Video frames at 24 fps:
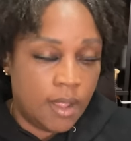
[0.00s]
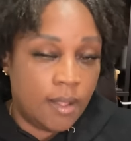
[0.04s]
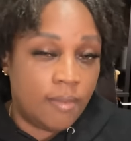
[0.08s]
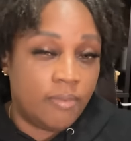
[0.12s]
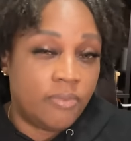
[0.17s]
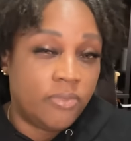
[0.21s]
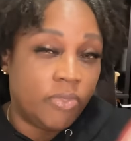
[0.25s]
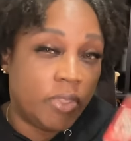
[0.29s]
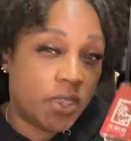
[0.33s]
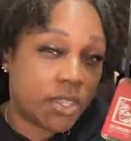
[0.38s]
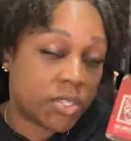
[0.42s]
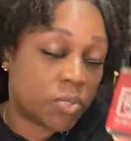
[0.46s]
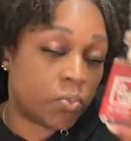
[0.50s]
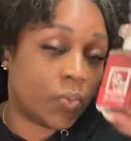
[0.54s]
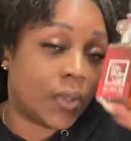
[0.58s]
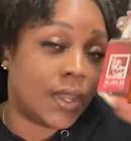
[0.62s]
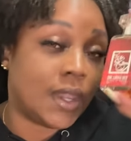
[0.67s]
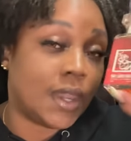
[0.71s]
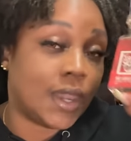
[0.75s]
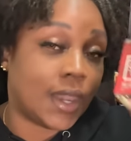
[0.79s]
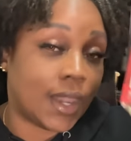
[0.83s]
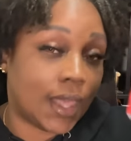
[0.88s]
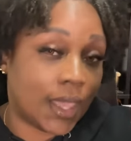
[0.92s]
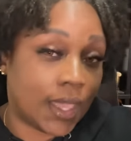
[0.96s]
This
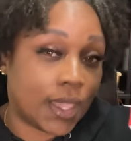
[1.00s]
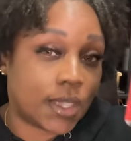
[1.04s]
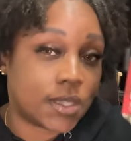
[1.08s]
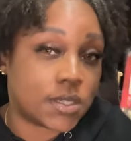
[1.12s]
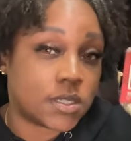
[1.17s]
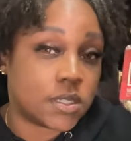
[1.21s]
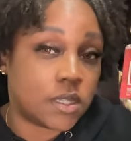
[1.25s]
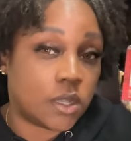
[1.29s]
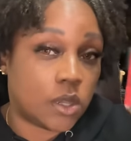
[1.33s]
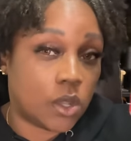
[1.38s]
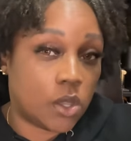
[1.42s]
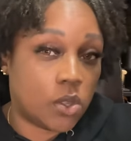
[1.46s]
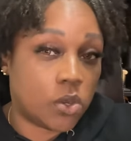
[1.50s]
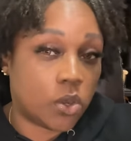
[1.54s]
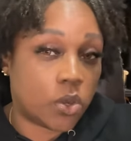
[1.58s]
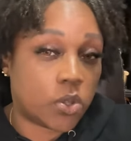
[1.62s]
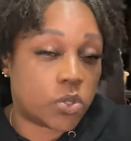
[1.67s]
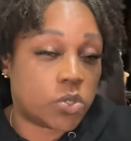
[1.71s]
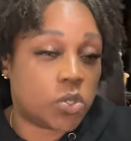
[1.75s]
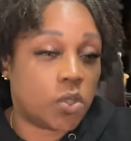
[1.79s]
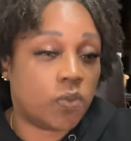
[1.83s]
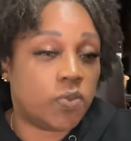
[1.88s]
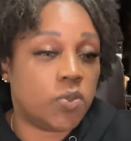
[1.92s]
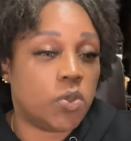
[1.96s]
one lasts longer.
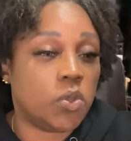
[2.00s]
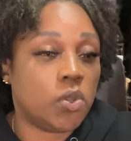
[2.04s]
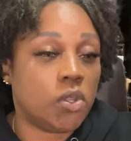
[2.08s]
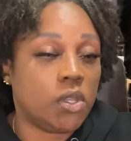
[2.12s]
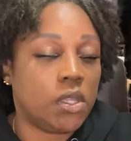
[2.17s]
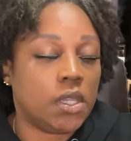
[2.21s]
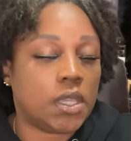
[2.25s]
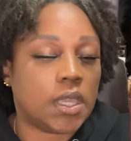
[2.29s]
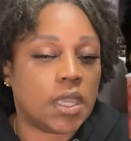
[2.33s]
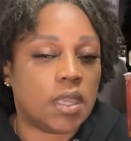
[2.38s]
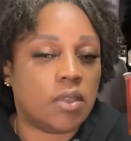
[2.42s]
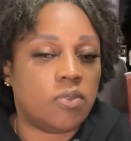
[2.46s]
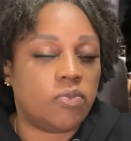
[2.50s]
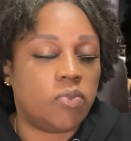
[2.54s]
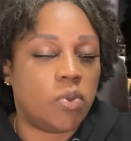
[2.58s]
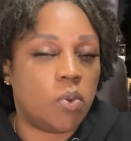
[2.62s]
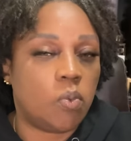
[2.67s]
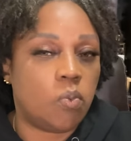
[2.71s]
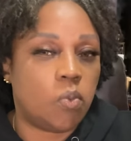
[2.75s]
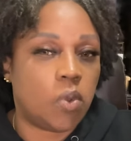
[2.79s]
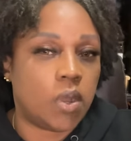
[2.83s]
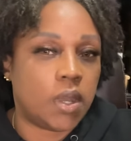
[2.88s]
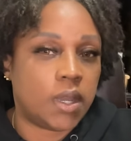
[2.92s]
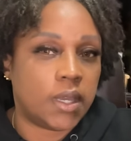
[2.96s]
So if you're looking for
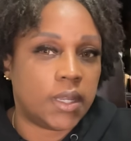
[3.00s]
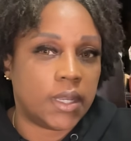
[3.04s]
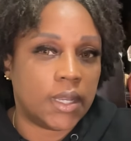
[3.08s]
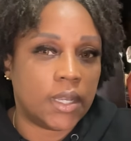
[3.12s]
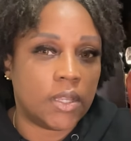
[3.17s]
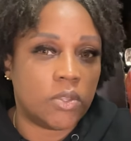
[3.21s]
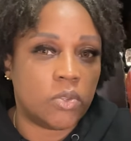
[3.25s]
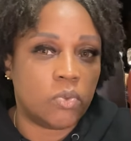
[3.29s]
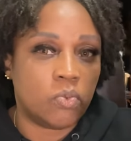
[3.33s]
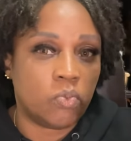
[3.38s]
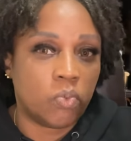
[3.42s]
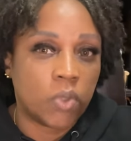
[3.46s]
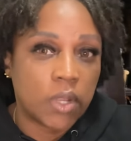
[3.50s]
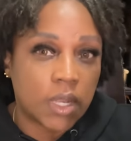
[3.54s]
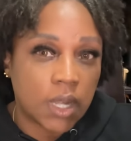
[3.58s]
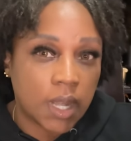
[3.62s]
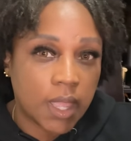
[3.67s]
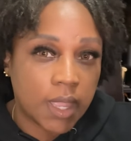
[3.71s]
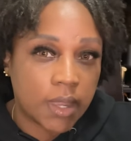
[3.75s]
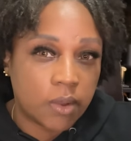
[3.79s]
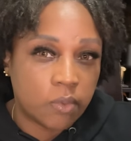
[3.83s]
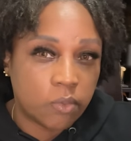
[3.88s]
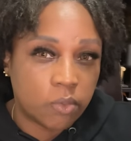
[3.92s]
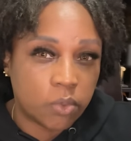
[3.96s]
one and you really
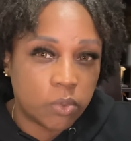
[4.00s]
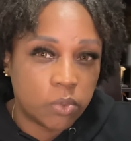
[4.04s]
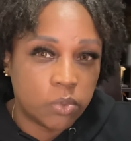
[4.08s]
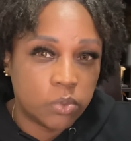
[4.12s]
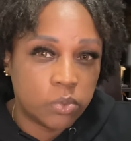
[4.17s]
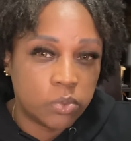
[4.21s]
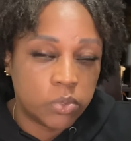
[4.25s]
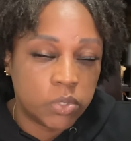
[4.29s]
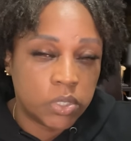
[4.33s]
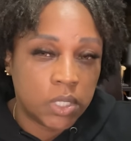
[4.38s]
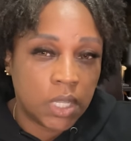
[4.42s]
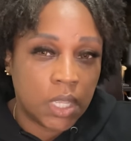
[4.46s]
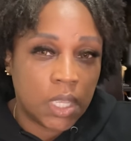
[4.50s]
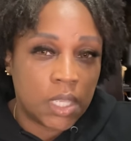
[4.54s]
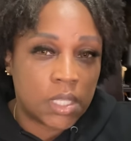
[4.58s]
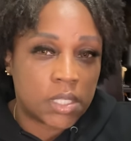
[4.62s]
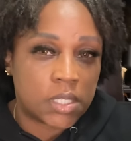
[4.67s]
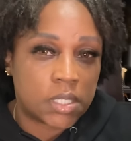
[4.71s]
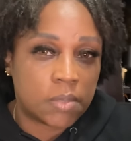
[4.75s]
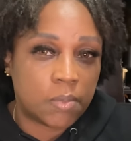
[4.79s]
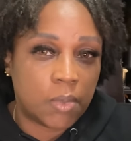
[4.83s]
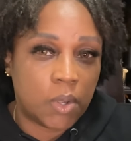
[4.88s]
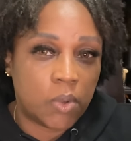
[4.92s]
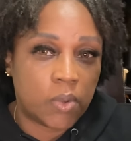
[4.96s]
like Rouge
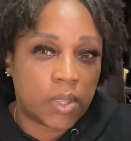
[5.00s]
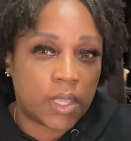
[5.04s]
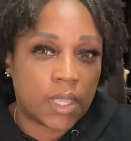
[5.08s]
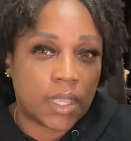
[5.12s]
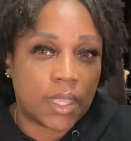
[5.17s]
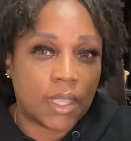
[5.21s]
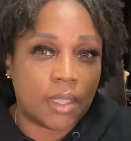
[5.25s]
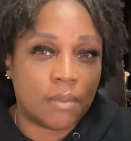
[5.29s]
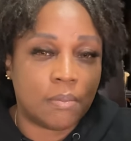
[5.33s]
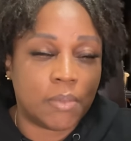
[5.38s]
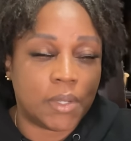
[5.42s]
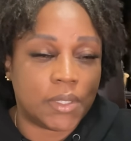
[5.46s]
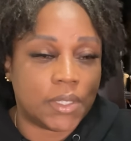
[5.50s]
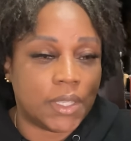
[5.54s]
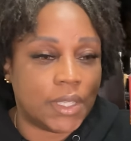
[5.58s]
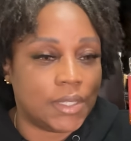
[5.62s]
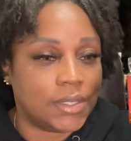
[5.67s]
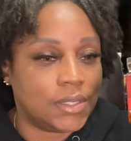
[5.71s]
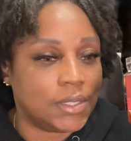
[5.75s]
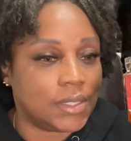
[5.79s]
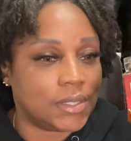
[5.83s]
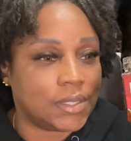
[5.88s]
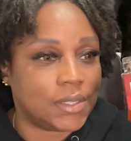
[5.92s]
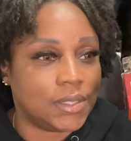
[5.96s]
Smoking, but it
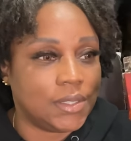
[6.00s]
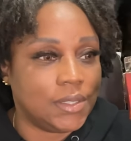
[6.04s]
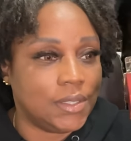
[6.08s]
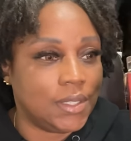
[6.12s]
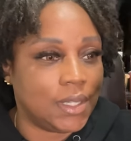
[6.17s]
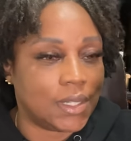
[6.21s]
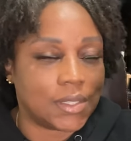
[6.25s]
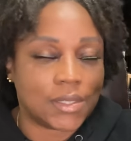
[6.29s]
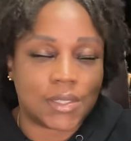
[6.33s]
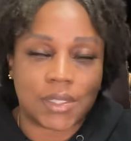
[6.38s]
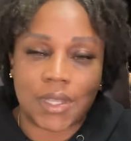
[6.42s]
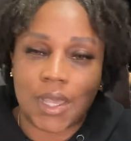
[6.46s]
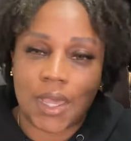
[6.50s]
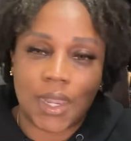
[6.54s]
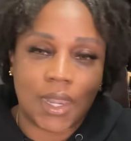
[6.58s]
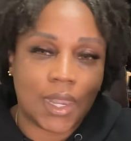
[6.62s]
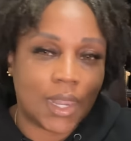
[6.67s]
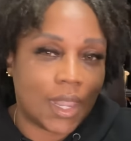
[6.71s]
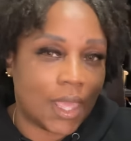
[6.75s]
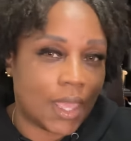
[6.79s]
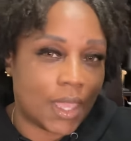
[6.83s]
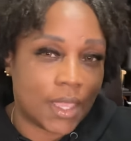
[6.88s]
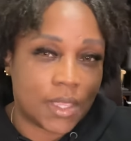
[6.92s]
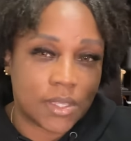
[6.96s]
just does not
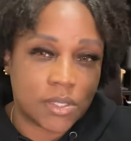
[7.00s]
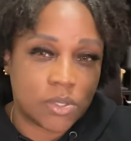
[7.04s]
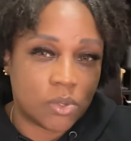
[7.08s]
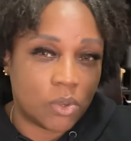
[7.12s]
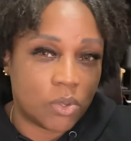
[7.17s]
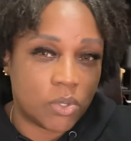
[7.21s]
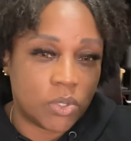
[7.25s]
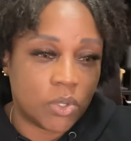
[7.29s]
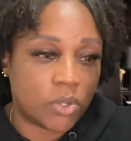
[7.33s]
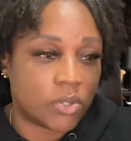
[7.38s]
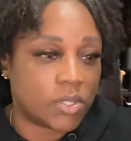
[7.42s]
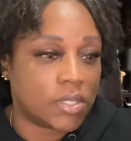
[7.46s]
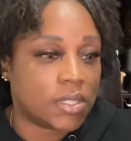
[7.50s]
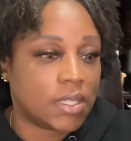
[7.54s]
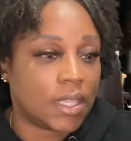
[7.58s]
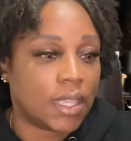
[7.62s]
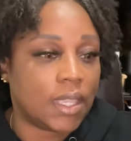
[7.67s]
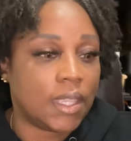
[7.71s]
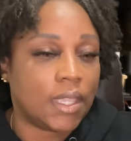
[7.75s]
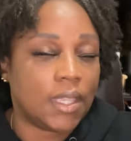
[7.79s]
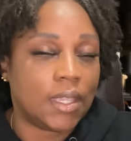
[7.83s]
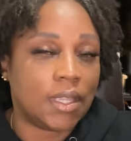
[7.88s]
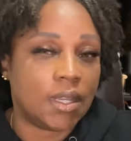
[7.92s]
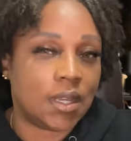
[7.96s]
last on your
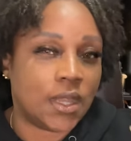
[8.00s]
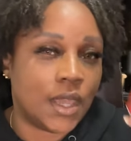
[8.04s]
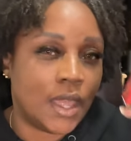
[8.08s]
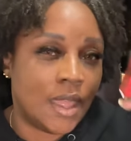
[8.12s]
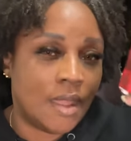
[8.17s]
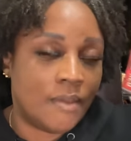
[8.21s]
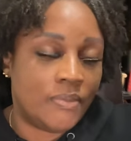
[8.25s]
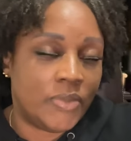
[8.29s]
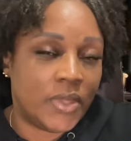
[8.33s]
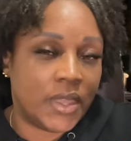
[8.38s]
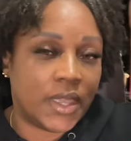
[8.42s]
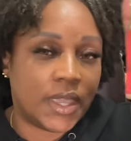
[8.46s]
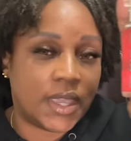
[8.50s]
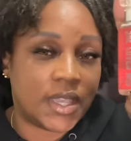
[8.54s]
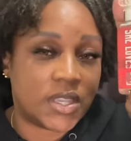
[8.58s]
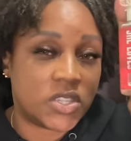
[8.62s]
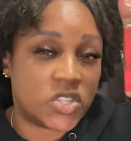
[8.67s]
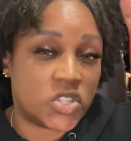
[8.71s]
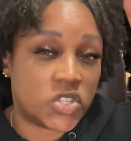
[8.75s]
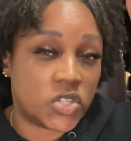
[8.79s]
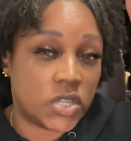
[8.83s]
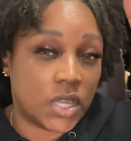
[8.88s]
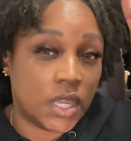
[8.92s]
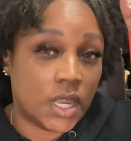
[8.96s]
skin, then get
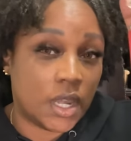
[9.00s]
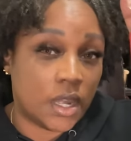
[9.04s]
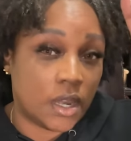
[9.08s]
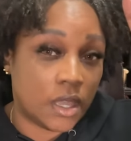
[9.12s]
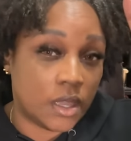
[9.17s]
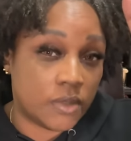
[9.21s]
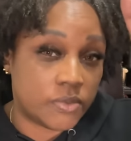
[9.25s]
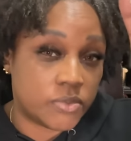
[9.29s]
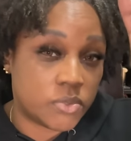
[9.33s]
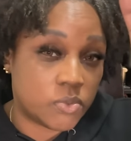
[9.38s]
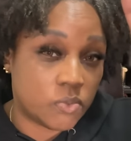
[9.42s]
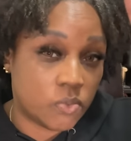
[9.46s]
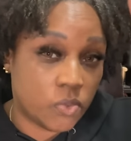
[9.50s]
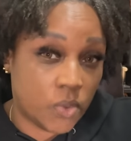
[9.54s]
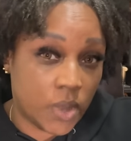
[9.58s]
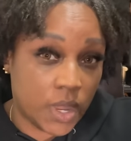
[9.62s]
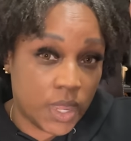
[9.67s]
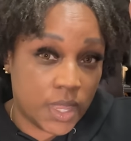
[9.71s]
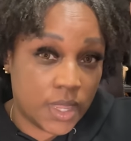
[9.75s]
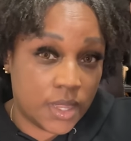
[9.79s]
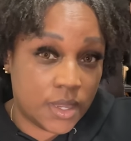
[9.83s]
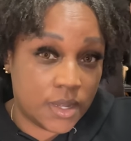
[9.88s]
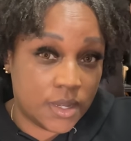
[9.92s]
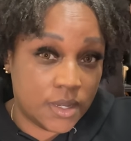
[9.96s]
She Loves
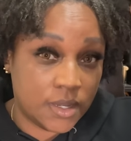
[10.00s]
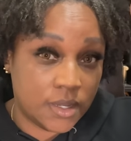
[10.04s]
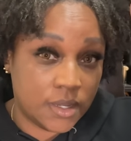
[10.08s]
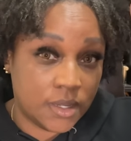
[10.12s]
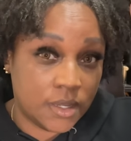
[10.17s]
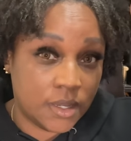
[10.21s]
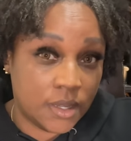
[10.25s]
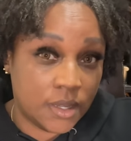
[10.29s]
Red.